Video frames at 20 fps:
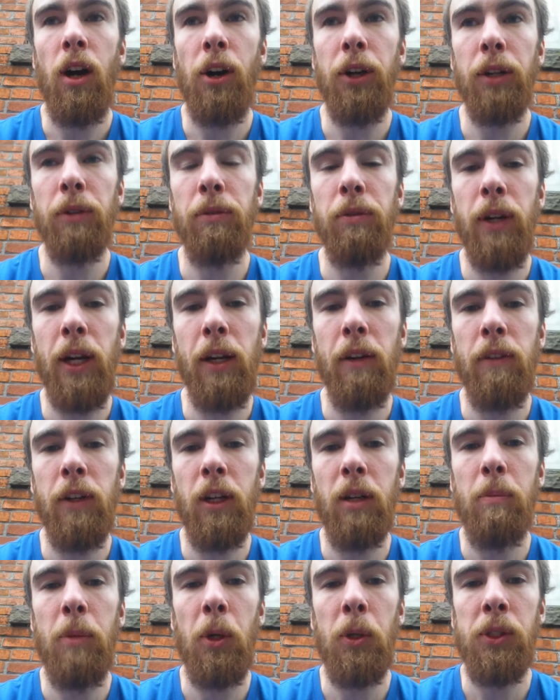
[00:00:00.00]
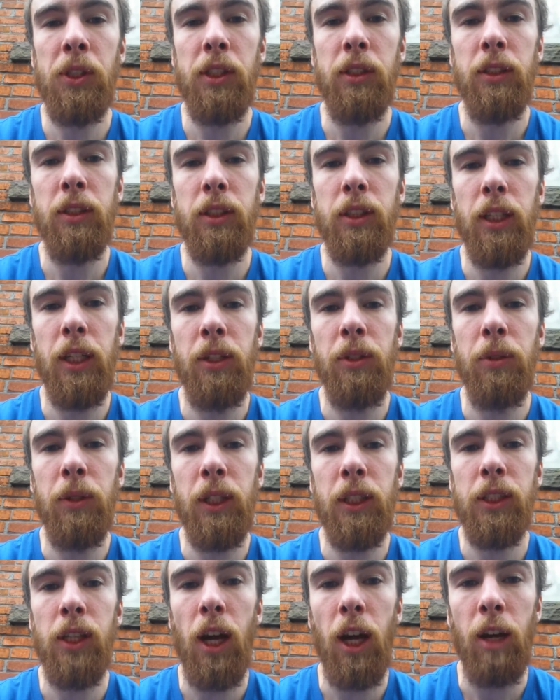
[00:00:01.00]
aren't afraid of their emotions and who
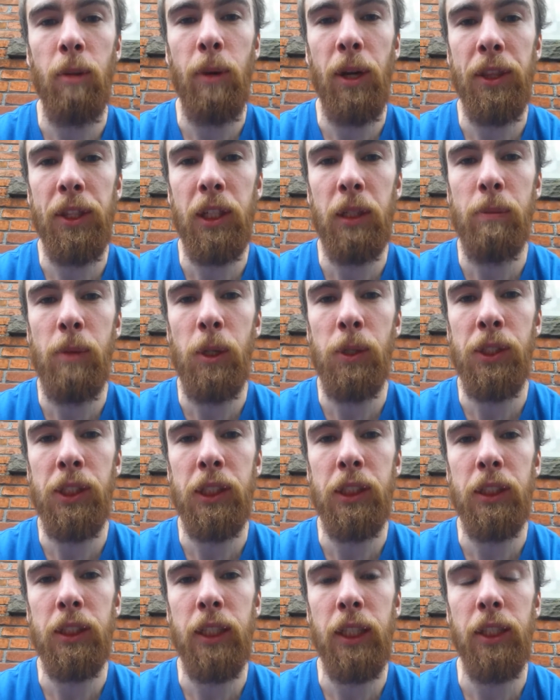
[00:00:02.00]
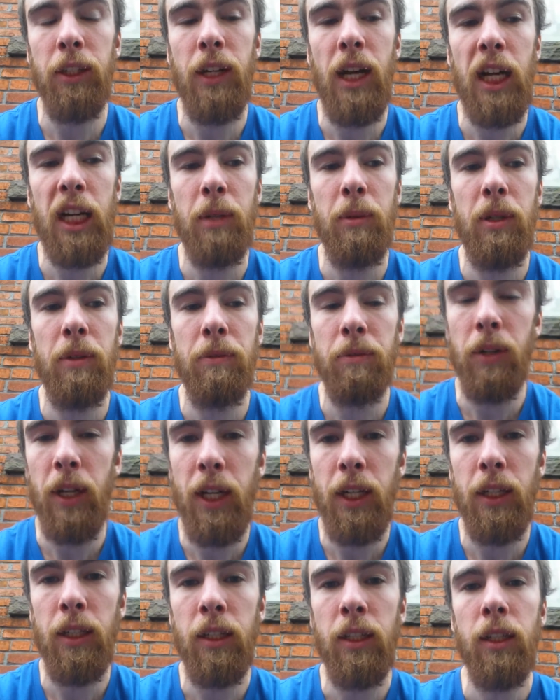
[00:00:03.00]
can talk about their emotions, and they're not going to be
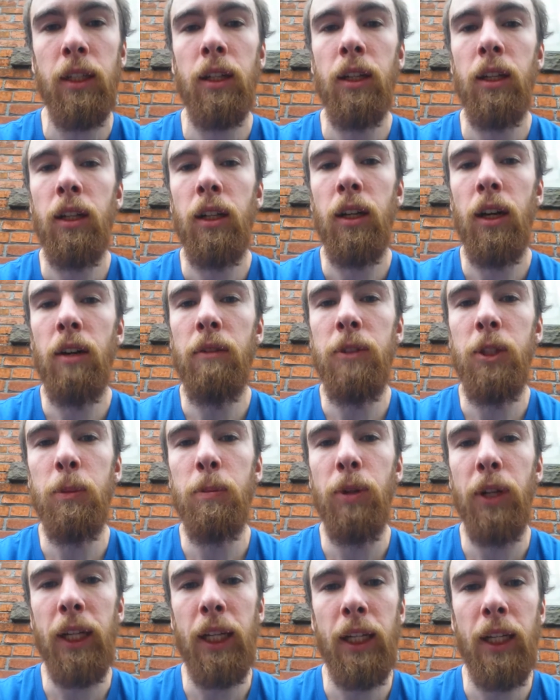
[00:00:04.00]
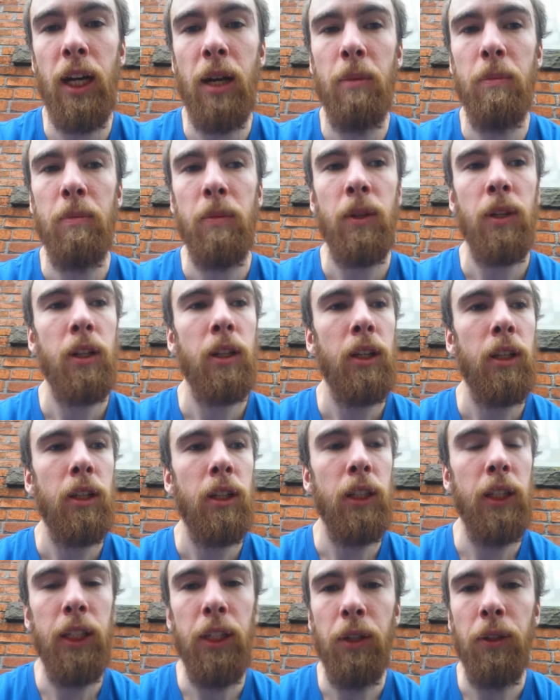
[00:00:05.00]
afraid of you bringing up
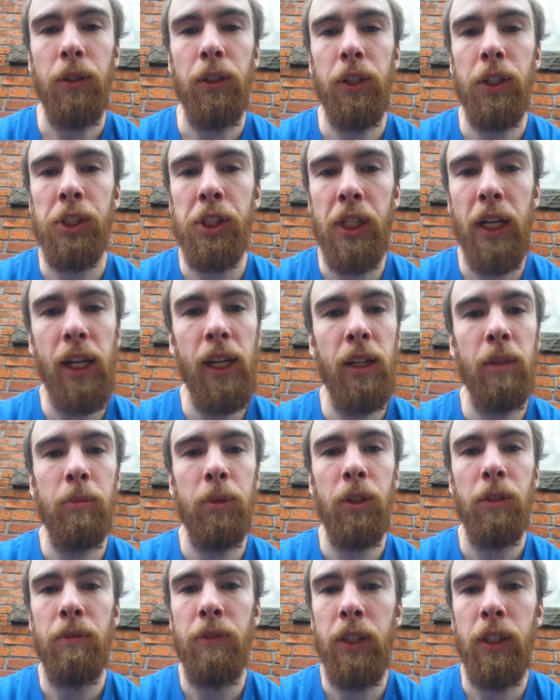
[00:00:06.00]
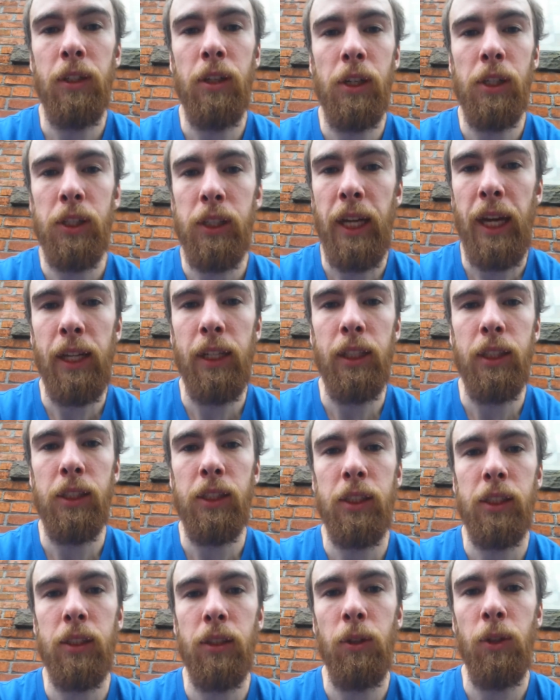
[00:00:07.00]
guilt or shame or fear or
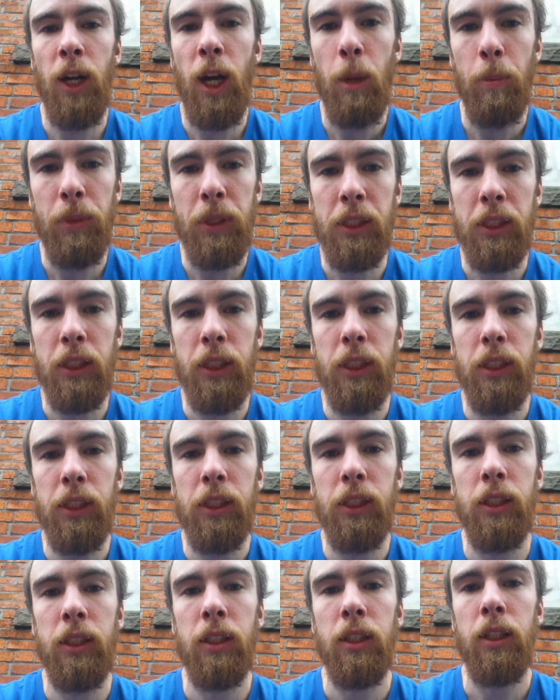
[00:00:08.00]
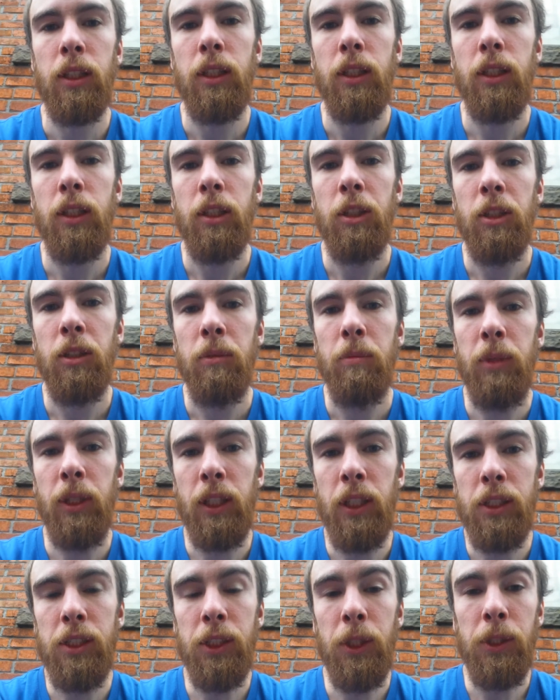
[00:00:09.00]
sadness or helplessness,
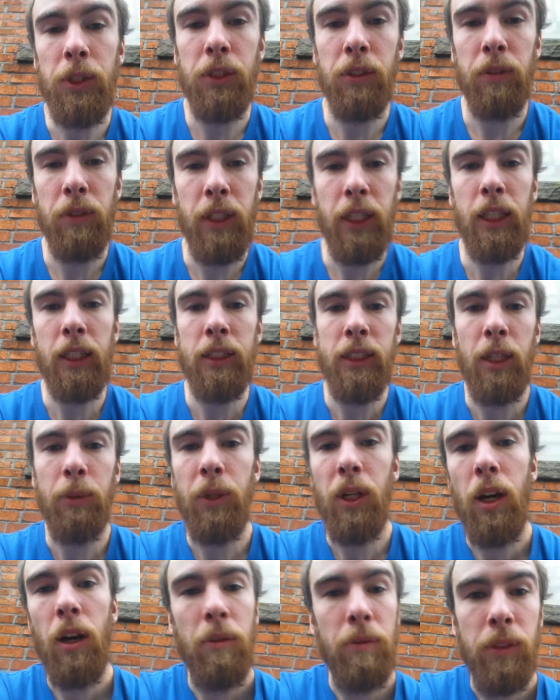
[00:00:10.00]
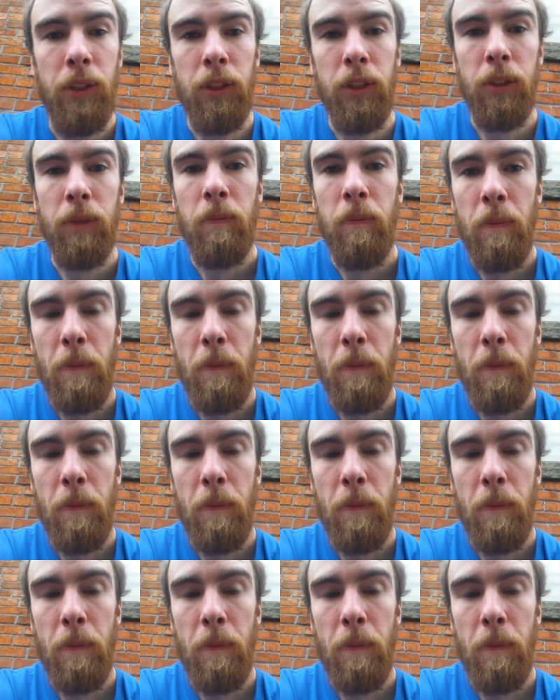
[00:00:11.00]
because those are things that we all feel.